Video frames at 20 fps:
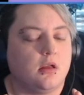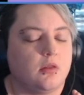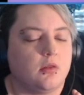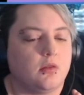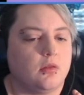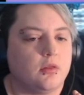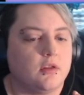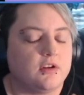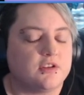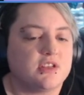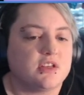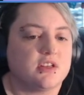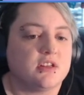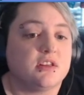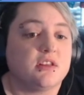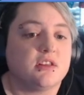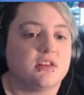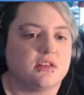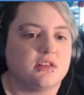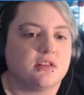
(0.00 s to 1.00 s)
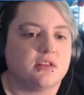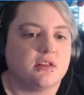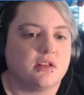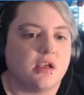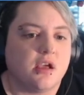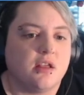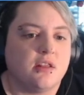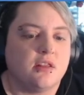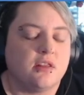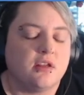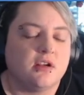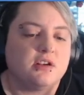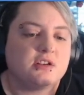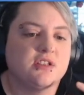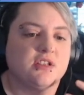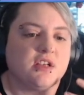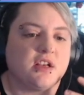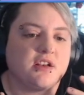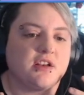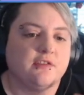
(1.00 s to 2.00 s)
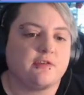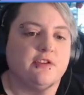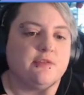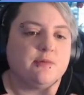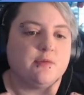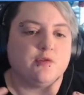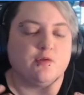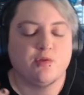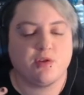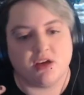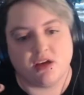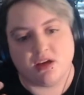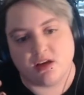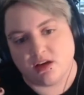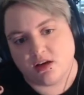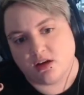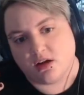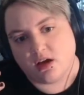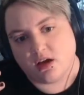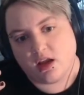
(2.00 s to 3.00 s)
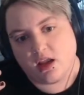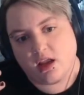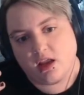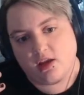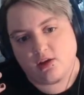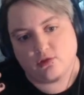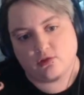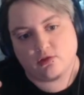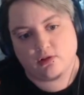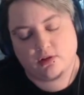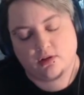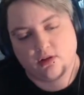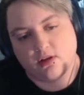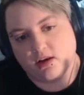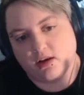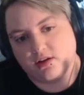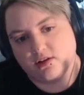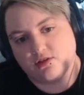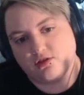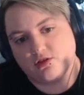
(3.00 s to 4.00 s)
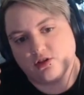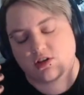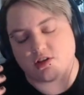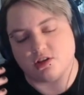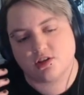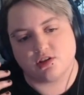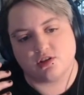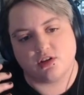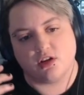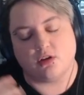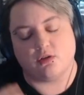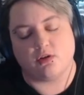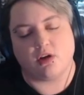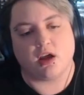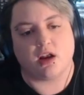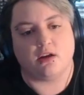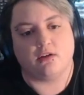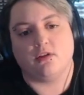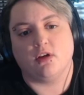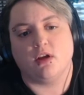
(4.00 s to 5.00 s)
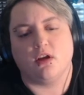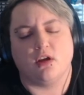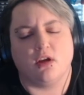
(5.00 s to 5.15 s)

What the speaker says: there's a difference between a user that is just, kind of